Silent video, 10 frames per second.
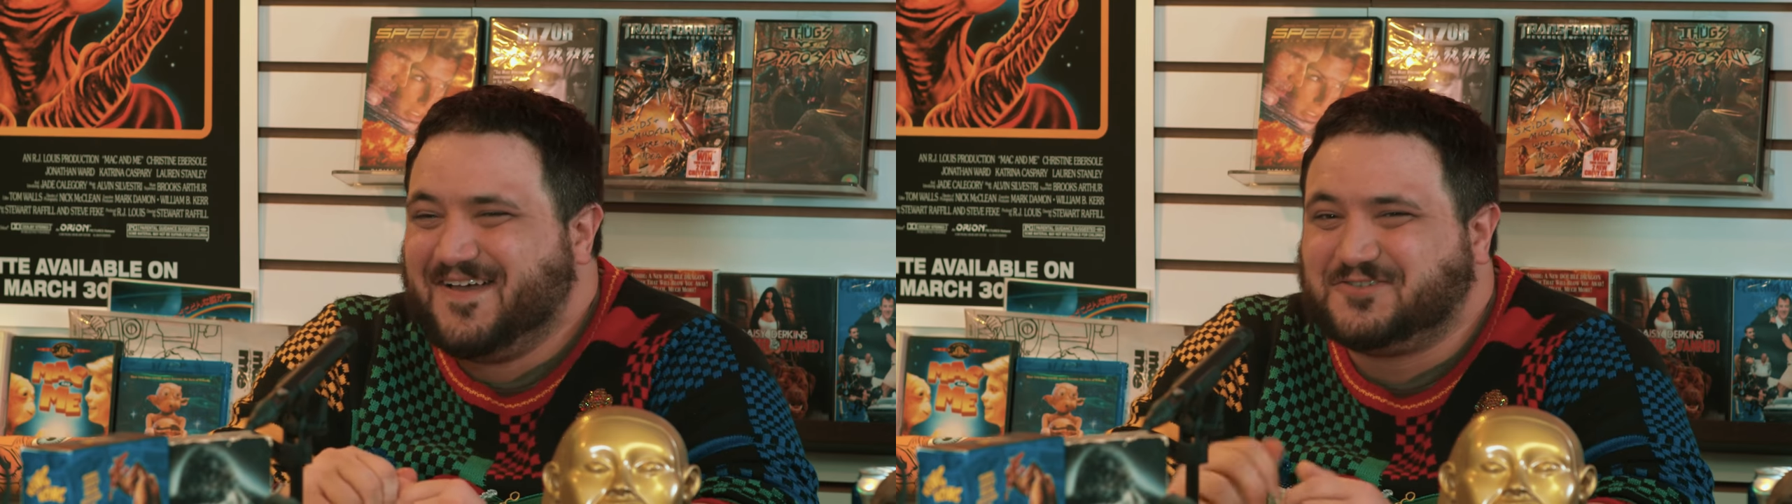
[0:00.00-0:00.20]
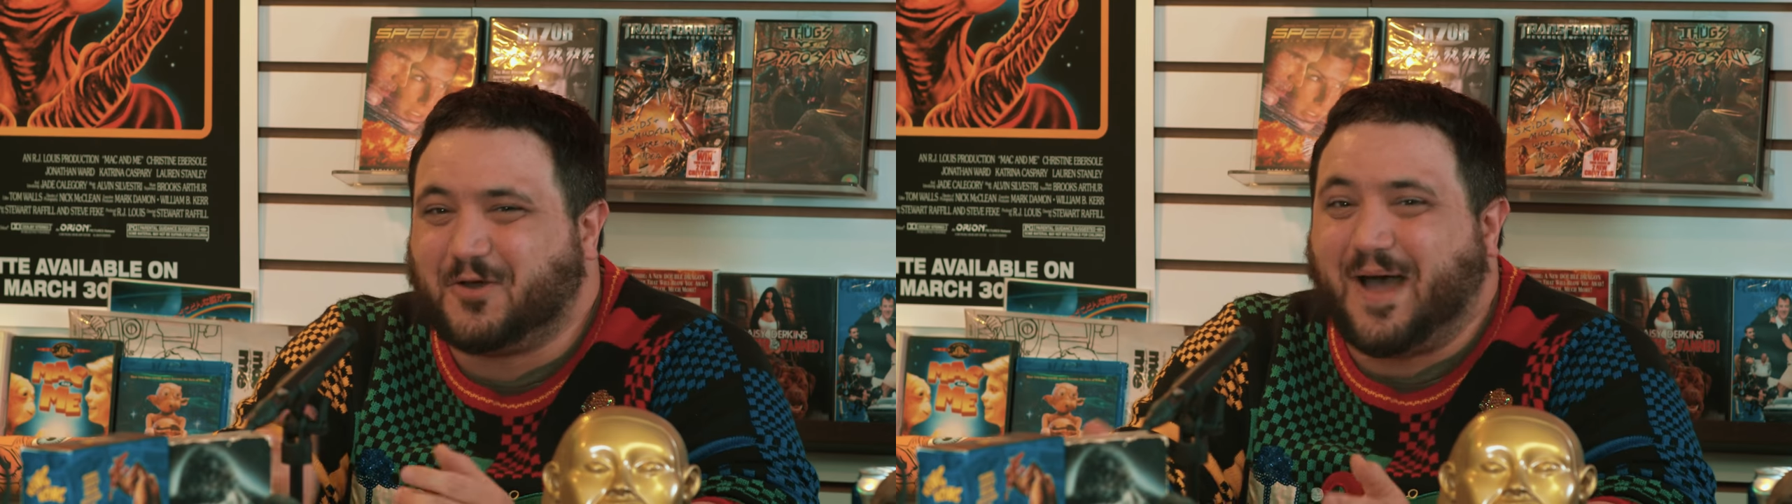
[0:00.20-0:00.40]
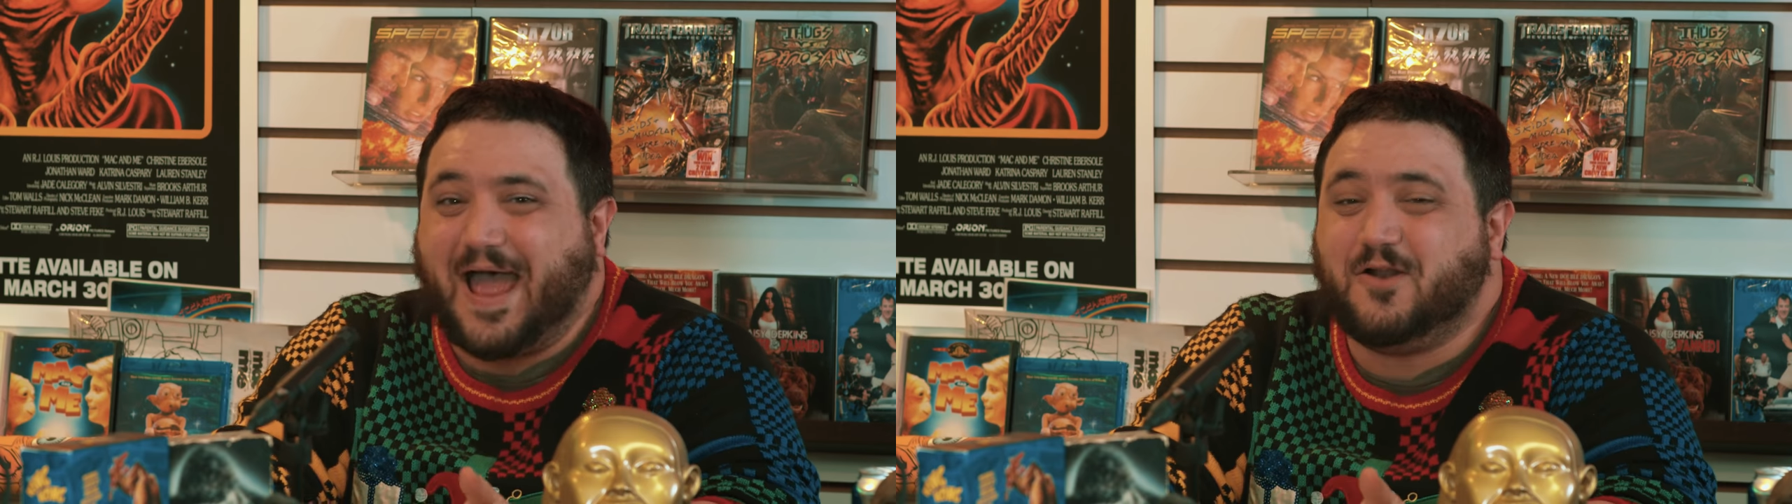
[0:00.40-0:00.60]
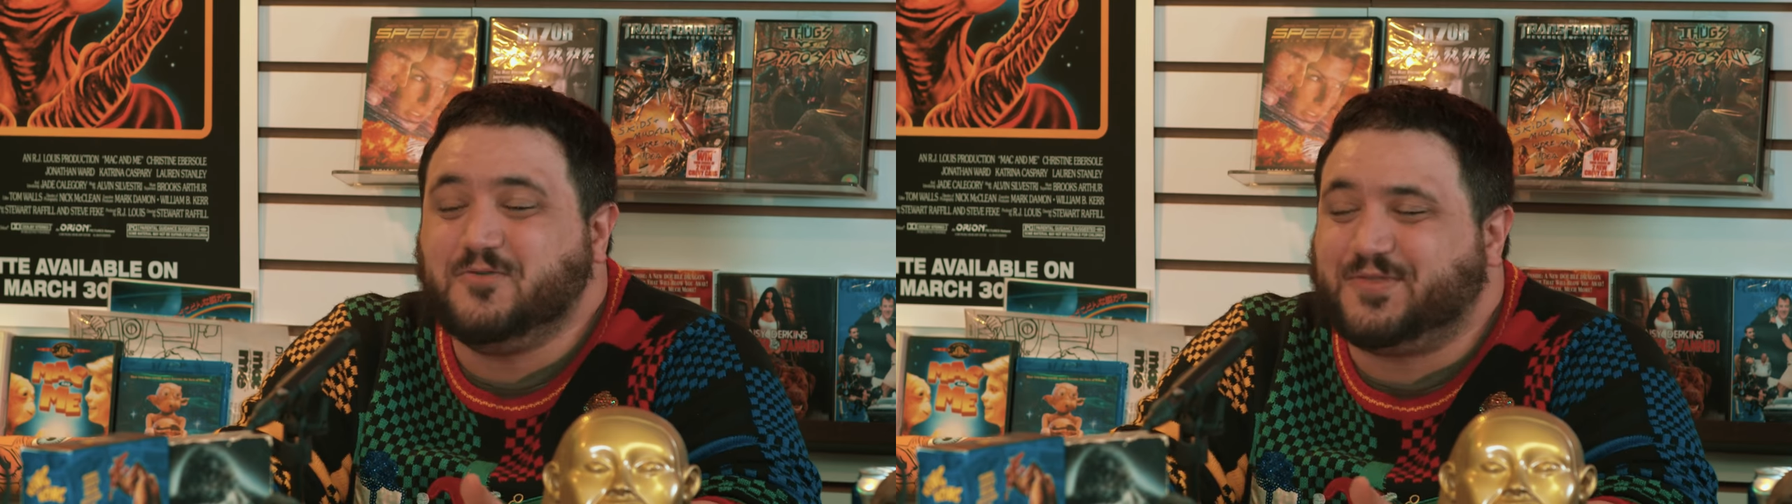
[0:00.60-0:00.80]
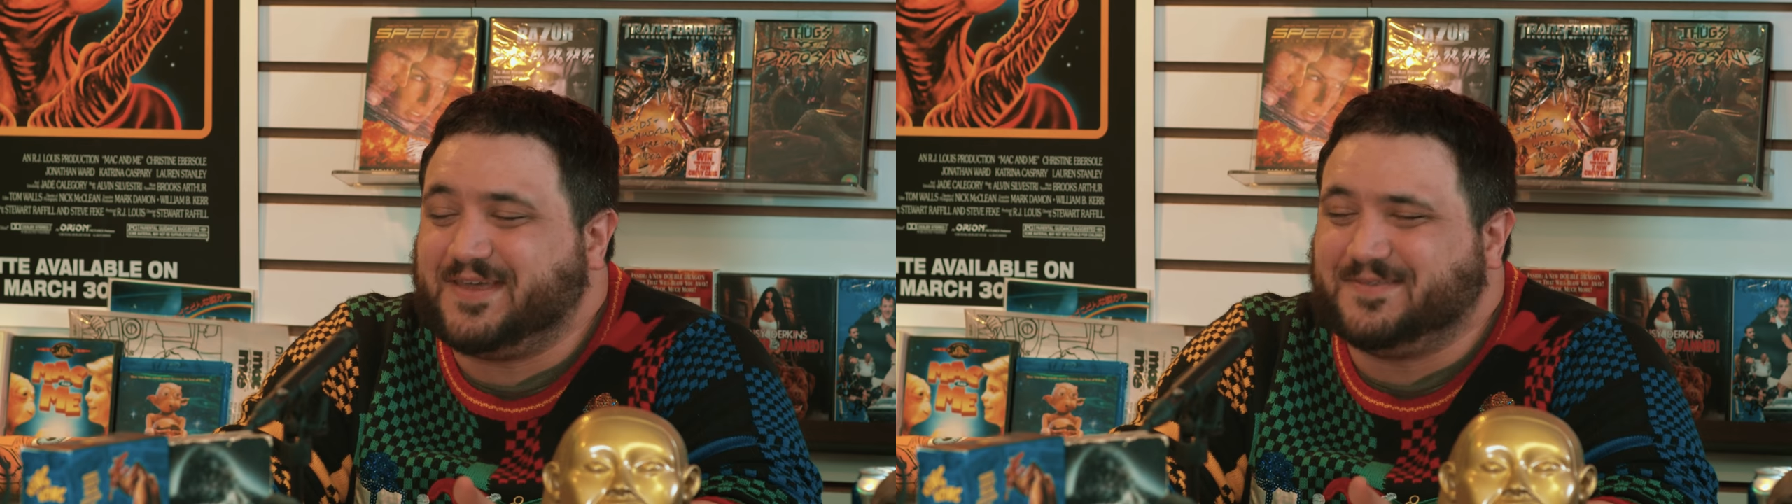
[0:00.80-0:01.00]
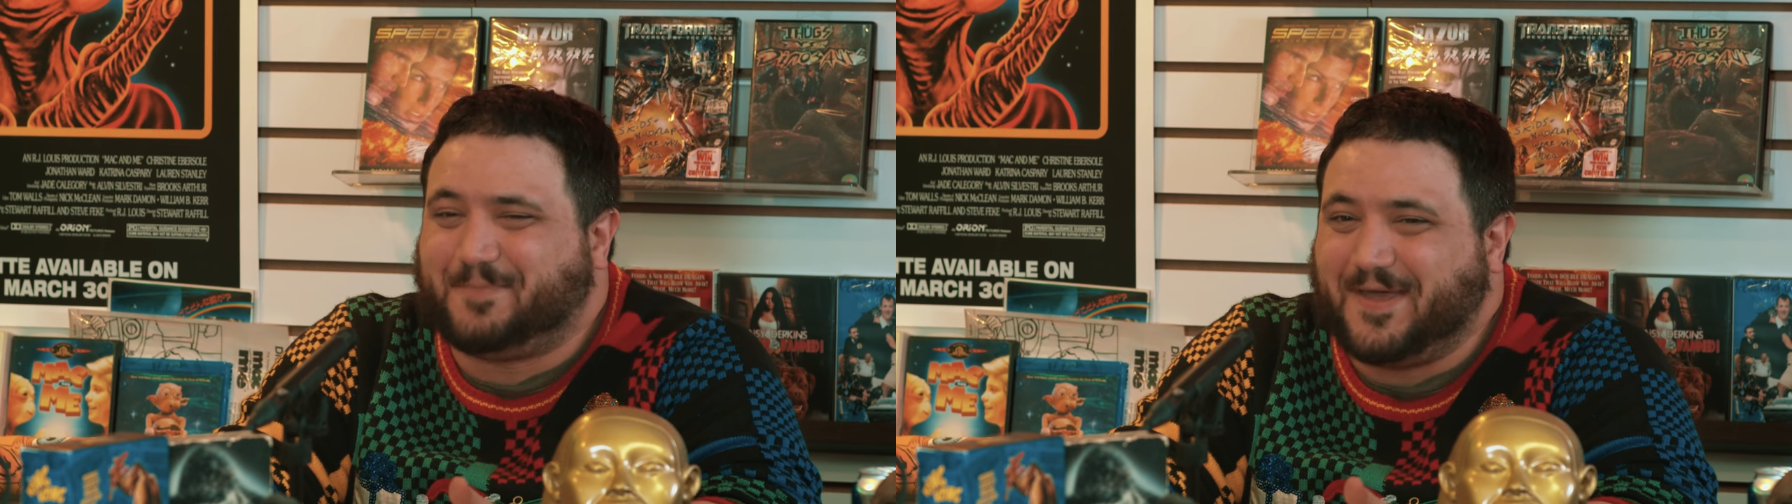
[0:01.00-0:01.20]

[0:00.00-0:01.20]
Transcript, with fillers: so I don't think.